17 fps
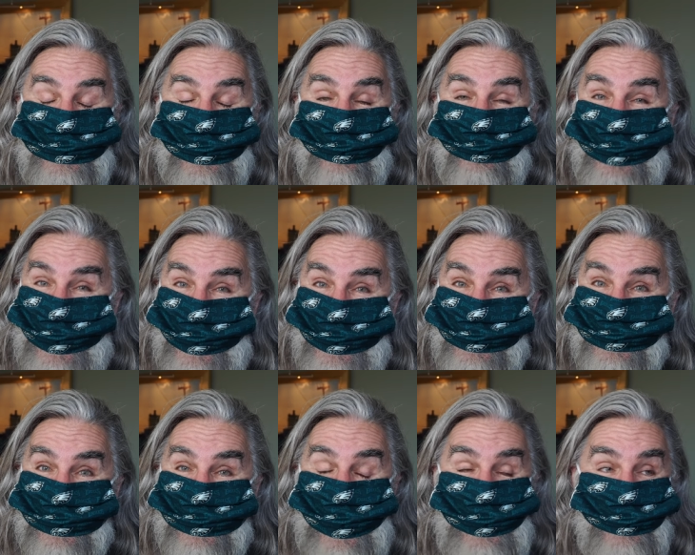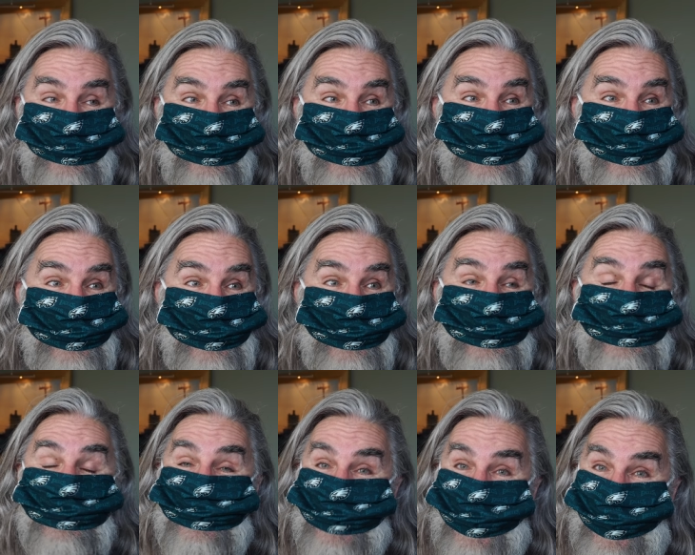masks. I've
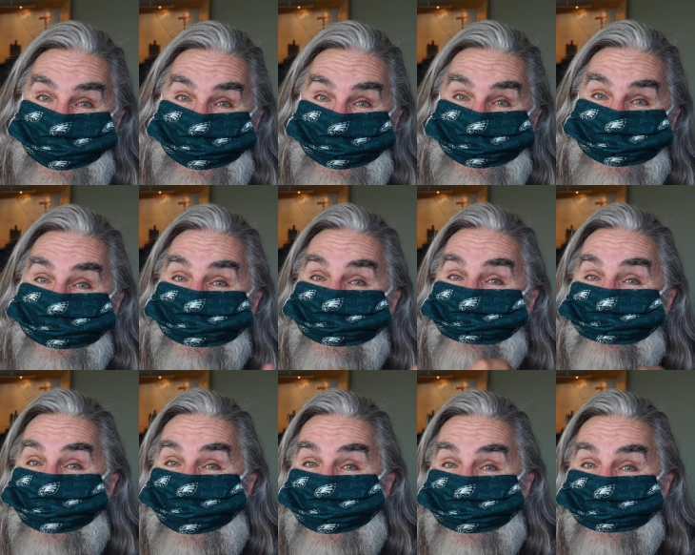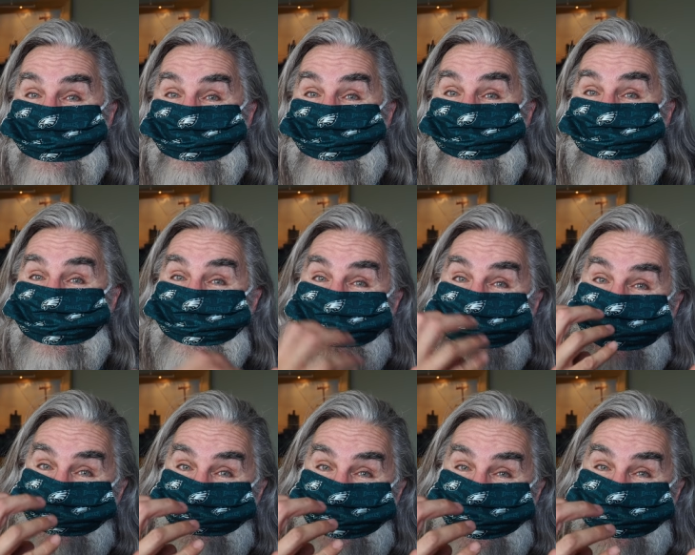seen tie, pocket square,
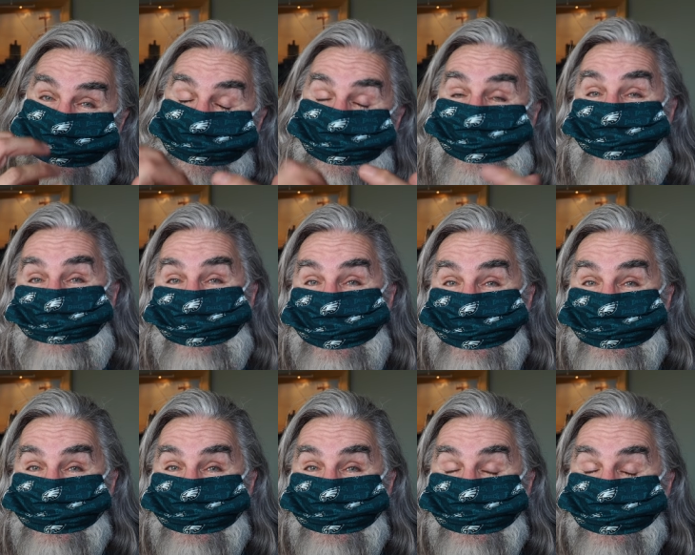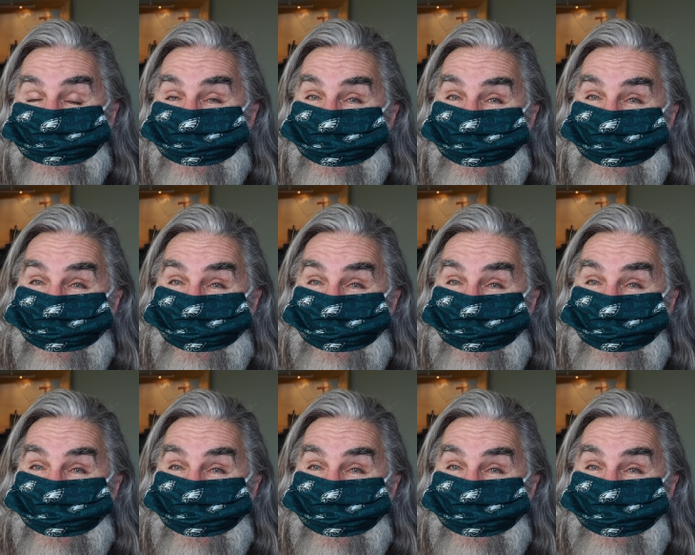and mask combinations.